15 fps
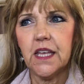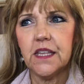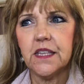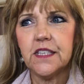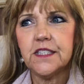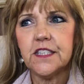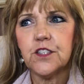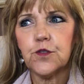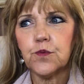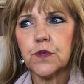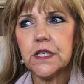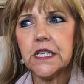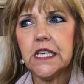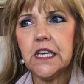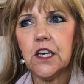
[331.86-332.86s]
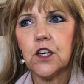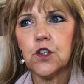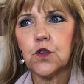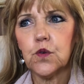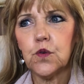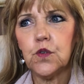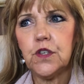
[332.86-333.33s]
This is really a
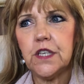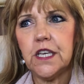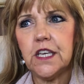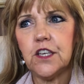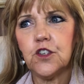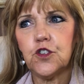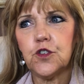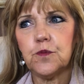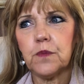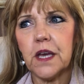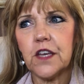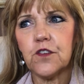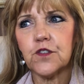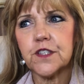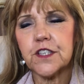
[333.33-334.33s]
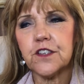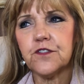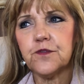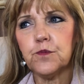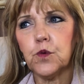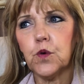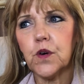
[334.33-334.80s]
good year to make
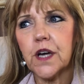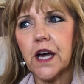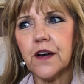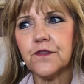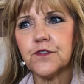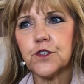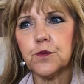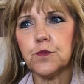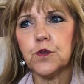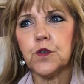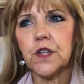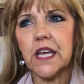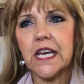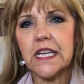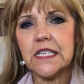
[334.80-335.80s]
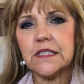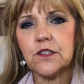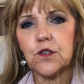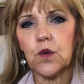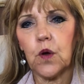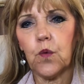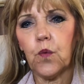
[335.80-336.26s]
yourself more comfortable, and
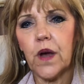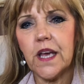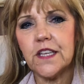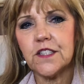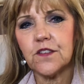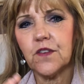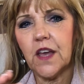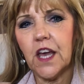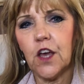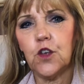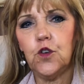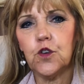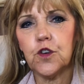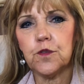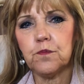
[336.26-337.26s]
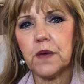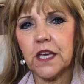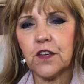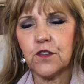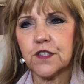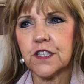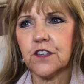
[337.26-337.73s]
ways of how you can
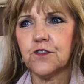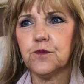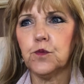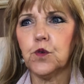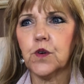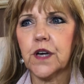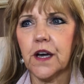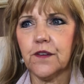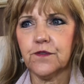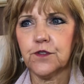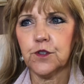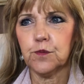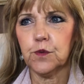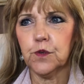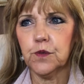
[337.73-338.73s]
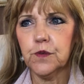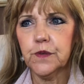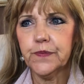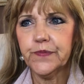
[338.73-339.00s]
make yourself more comfortable.